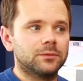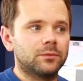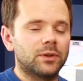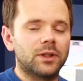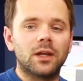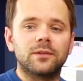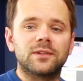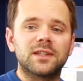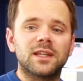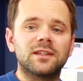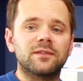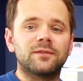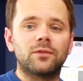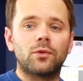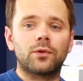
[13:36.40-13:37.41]
Well, no, C
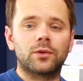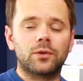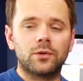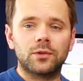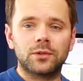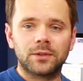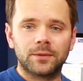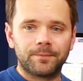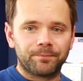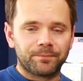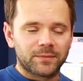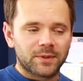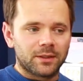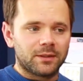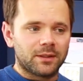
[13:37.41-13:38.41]
is the fourth chord,
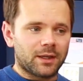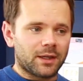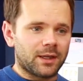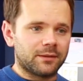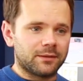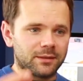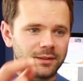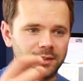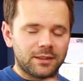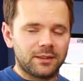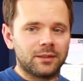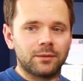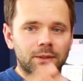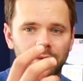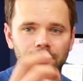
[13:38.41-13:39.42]
and
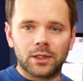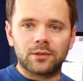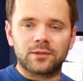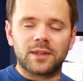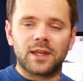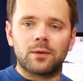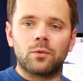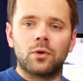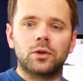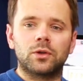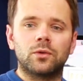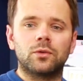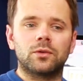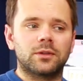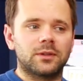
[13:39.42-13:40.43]
you know we go to that one
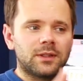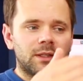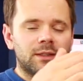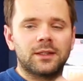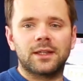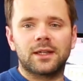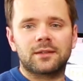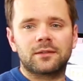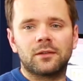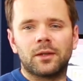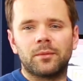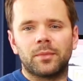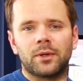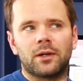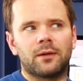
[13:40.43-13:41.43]
chord in the next
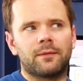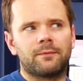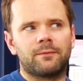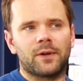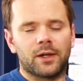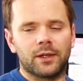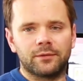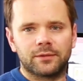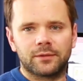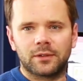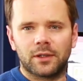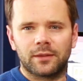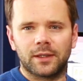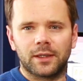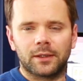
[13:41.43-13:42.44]
line, bar five,
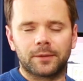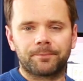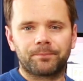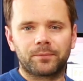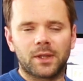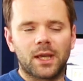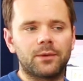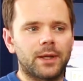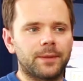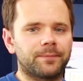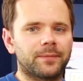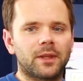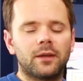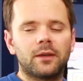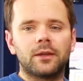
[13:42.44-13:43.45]
I think. Anyway,
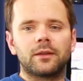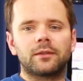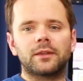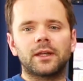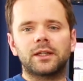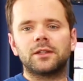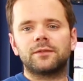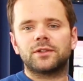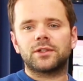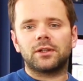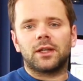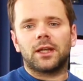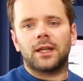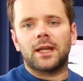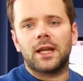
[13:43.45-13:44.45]
Thank you for
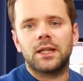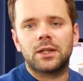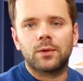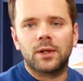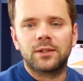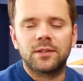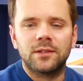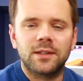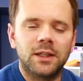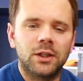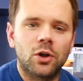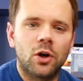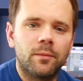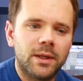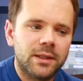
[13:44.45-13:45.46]
tuning in. Any questions, any
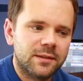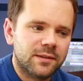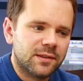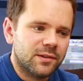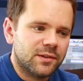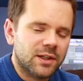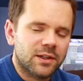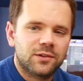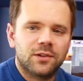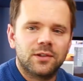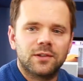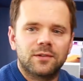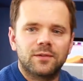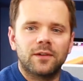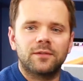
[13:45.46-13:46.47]
comments,
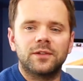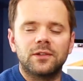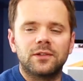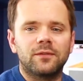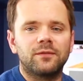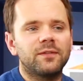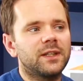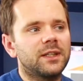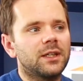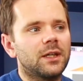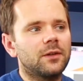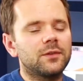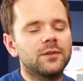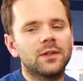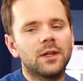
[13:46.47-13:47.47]
suggestions for future
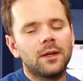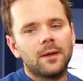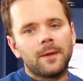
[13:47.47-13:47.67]
videos,